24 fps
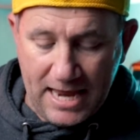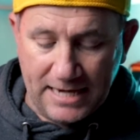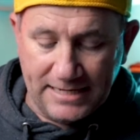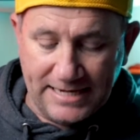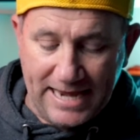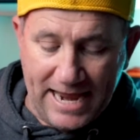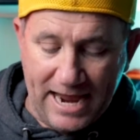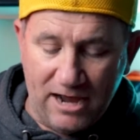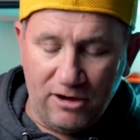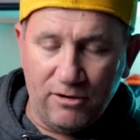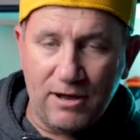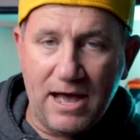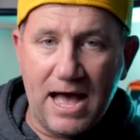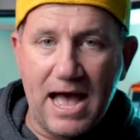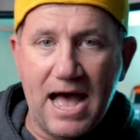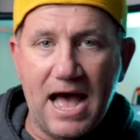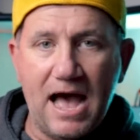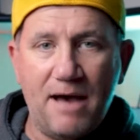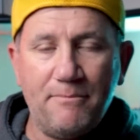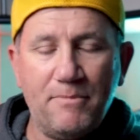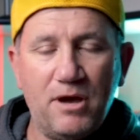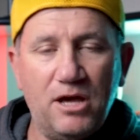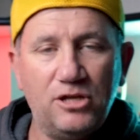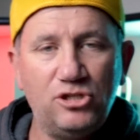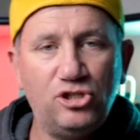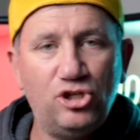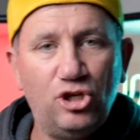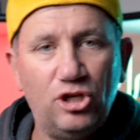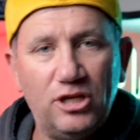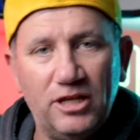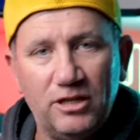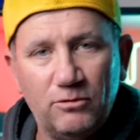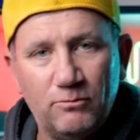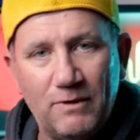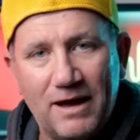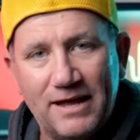Now, a new
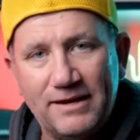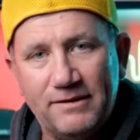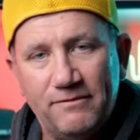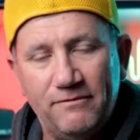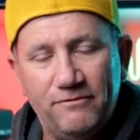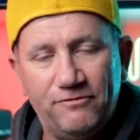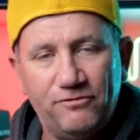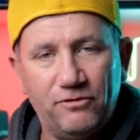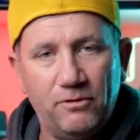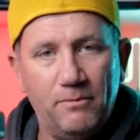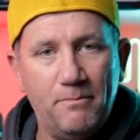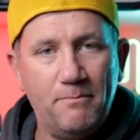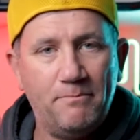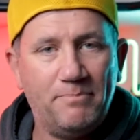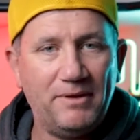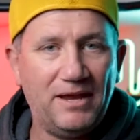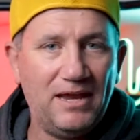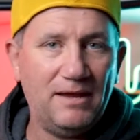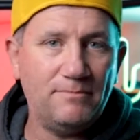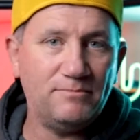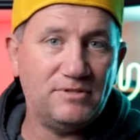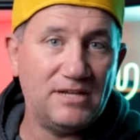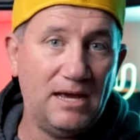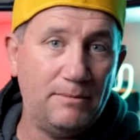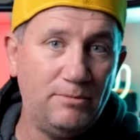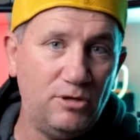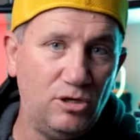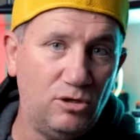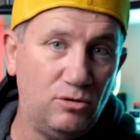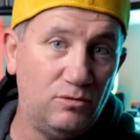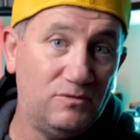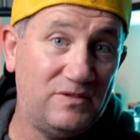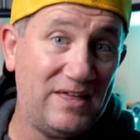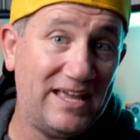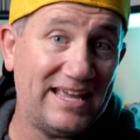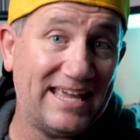little one from
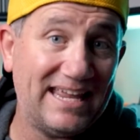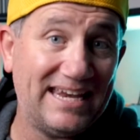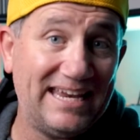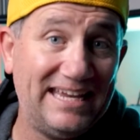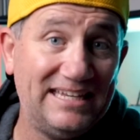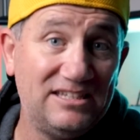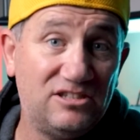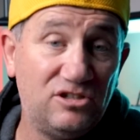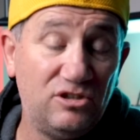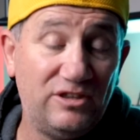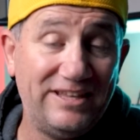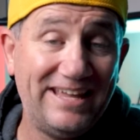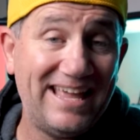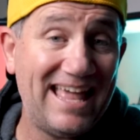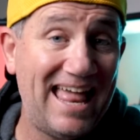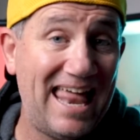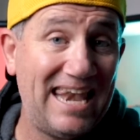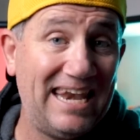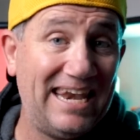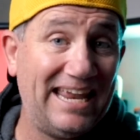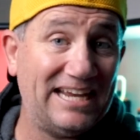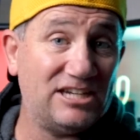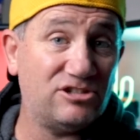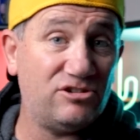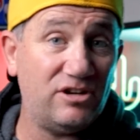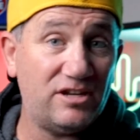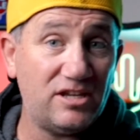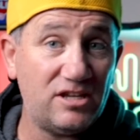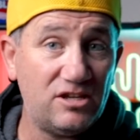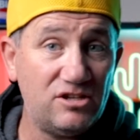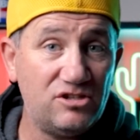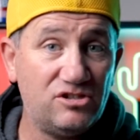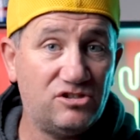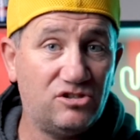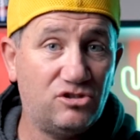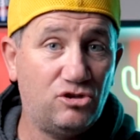BMW. They're getting into the electric
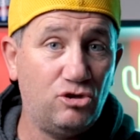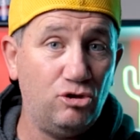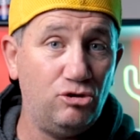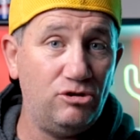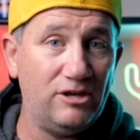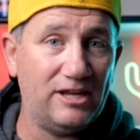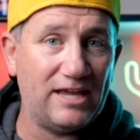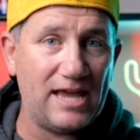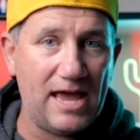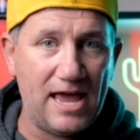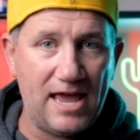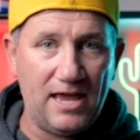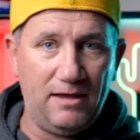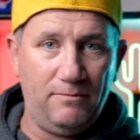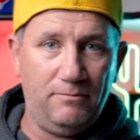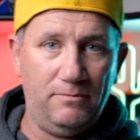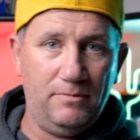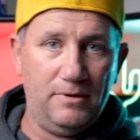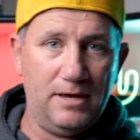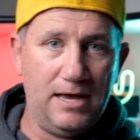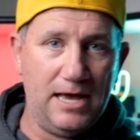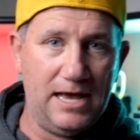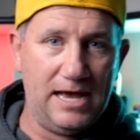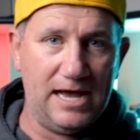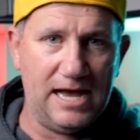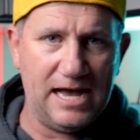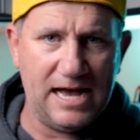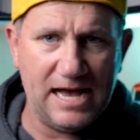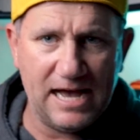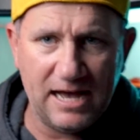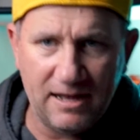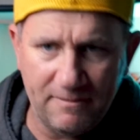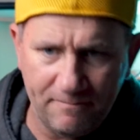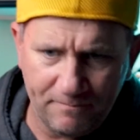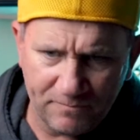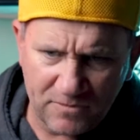scooter game.
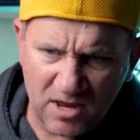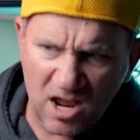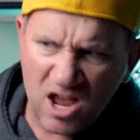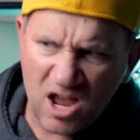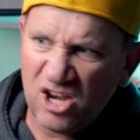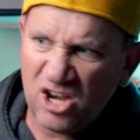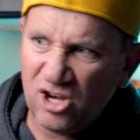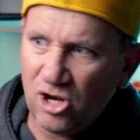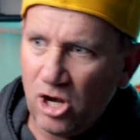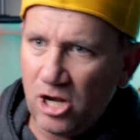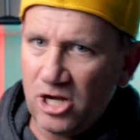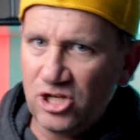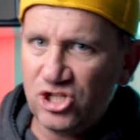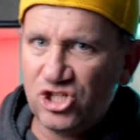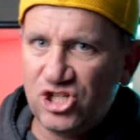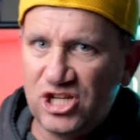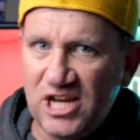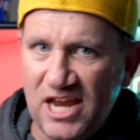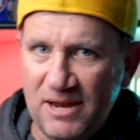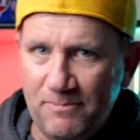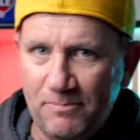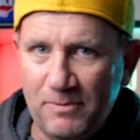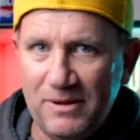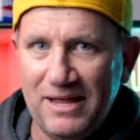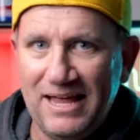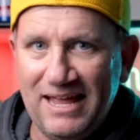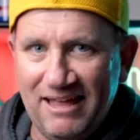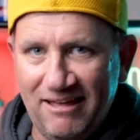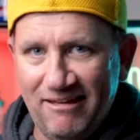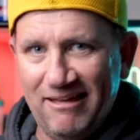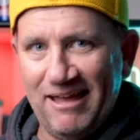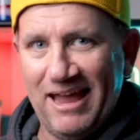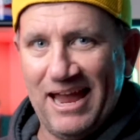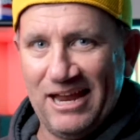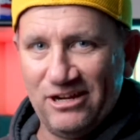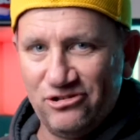Not a cheap
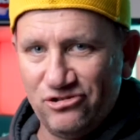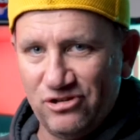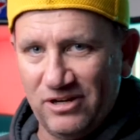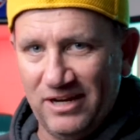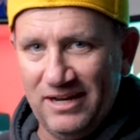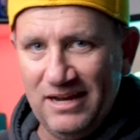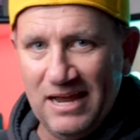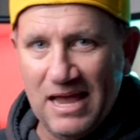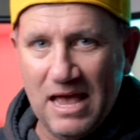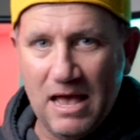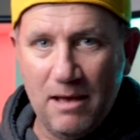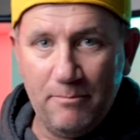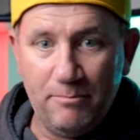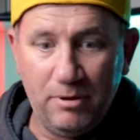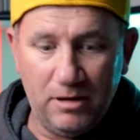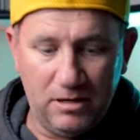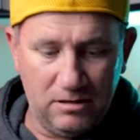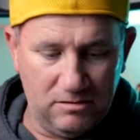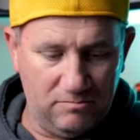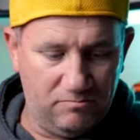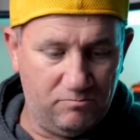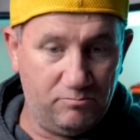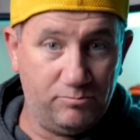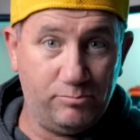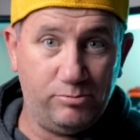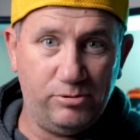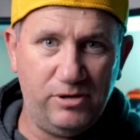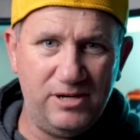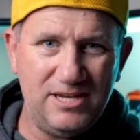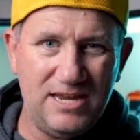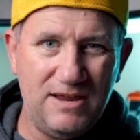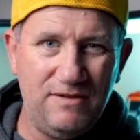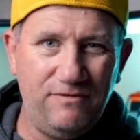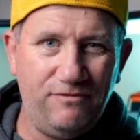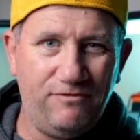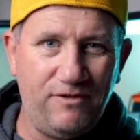entry, but a
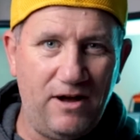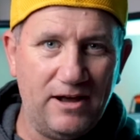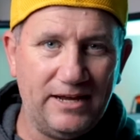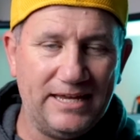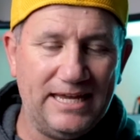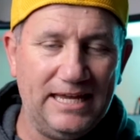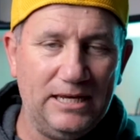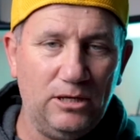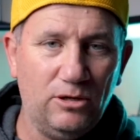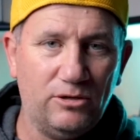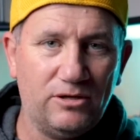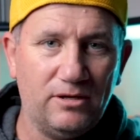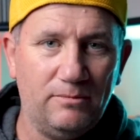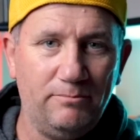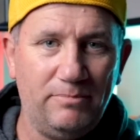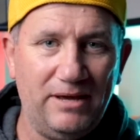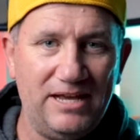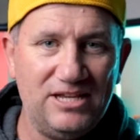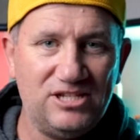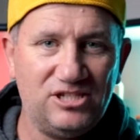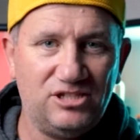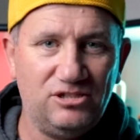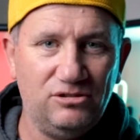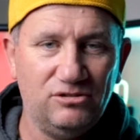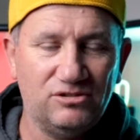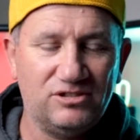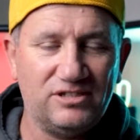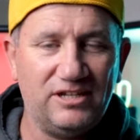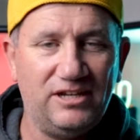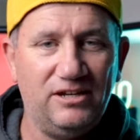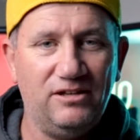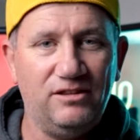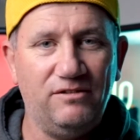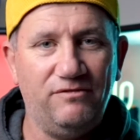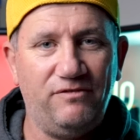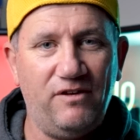pretty funky looking beast you'll
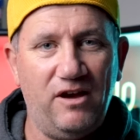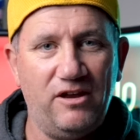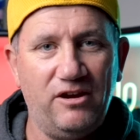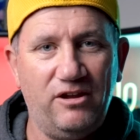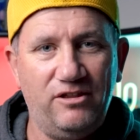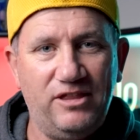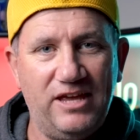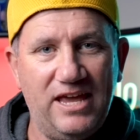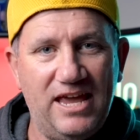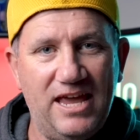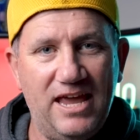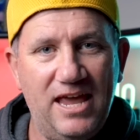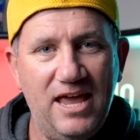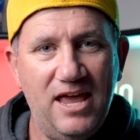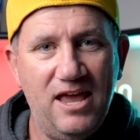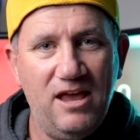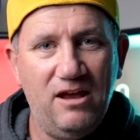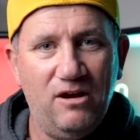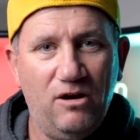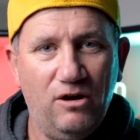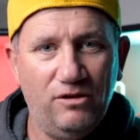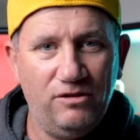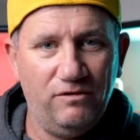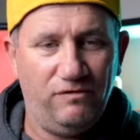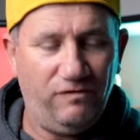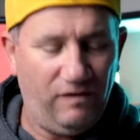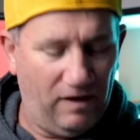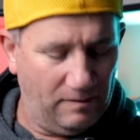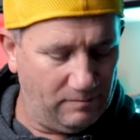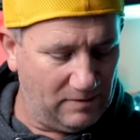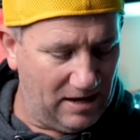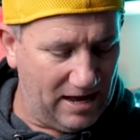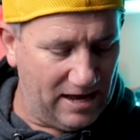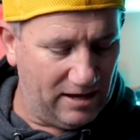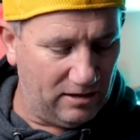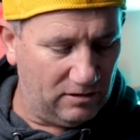see on the photo there on the
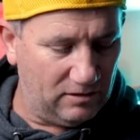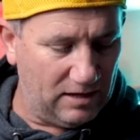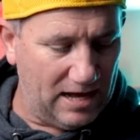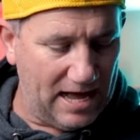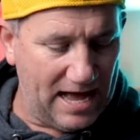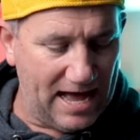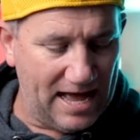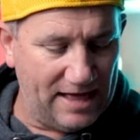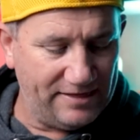thumbnail.